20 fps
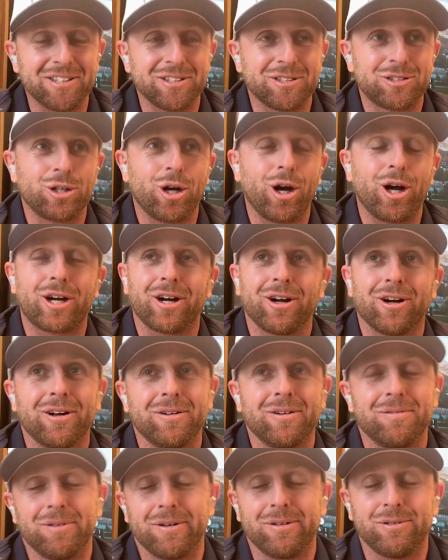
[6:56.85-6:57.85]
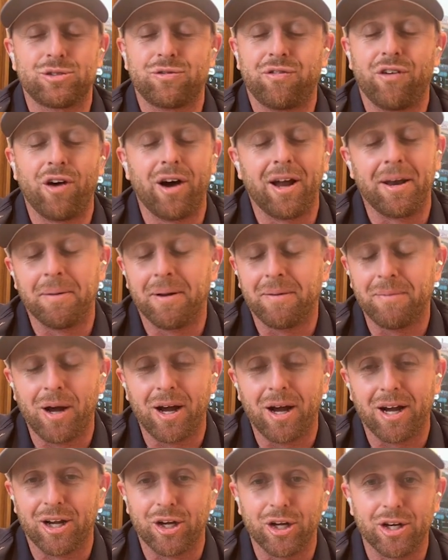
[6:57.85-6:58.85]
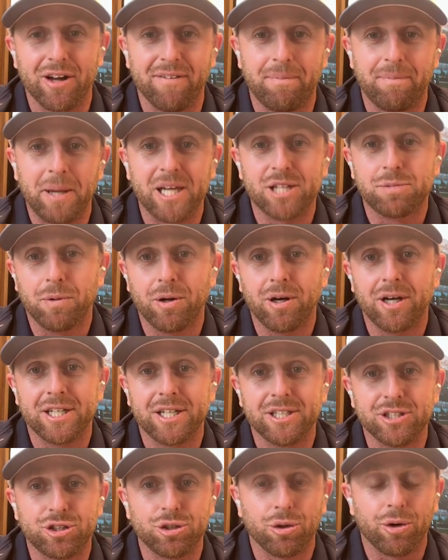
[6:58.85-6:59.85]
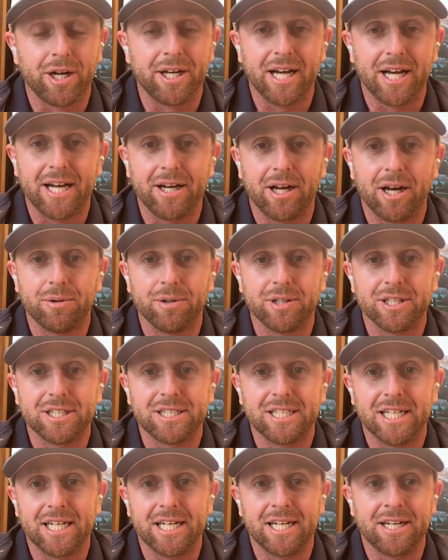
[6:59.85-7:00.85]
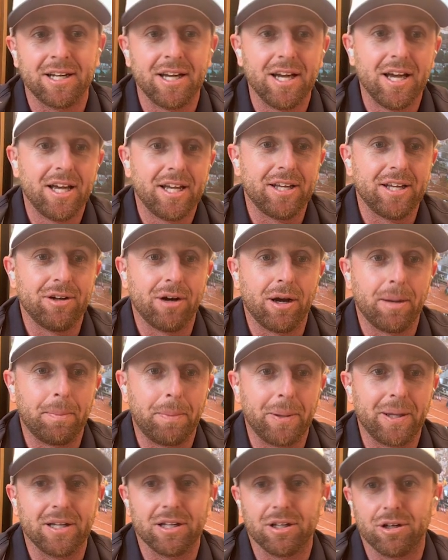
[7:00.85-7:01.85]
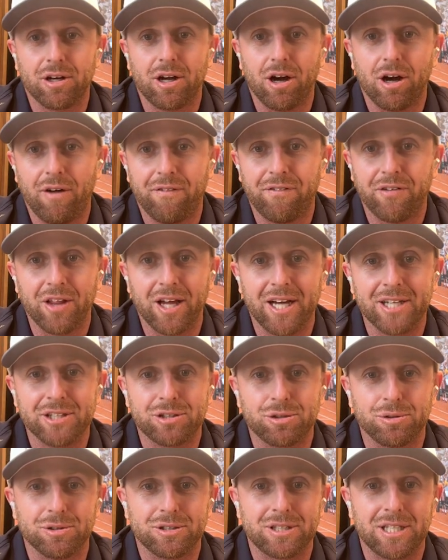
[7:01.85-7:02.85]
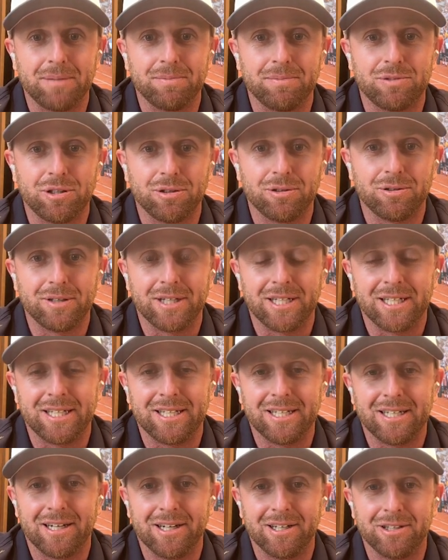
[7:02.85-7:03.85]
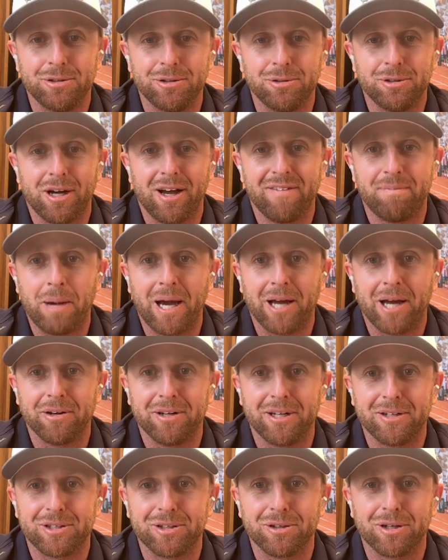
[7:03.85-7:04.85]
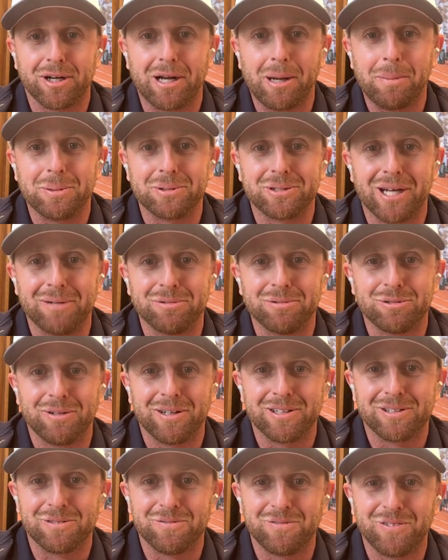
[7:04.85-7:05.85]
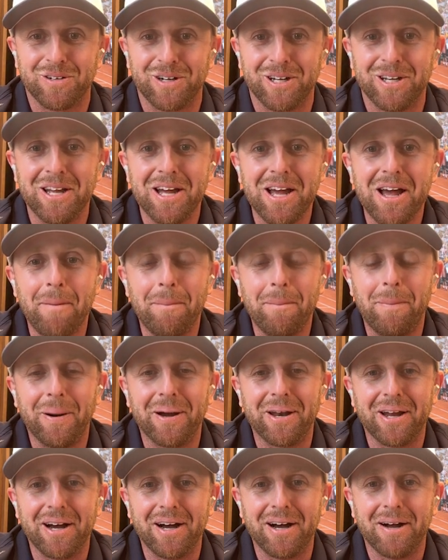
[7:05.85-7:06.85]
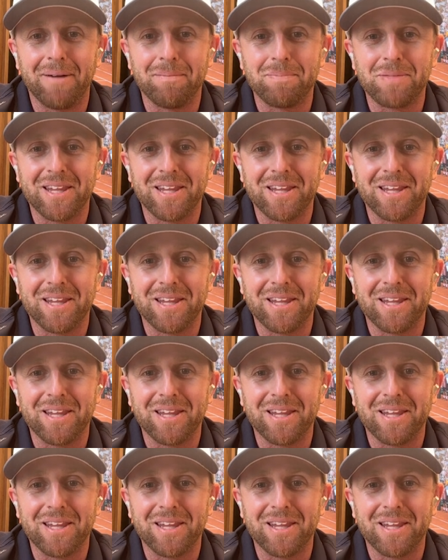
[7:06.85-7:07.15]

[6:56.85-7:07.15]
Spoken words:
Soccer, it was fun. I'm not good enough. Baseball, I enjoyed. I really did. And, I played a little golf for the high school team too. And you and I have battled out there a couple of times. We had some fun. But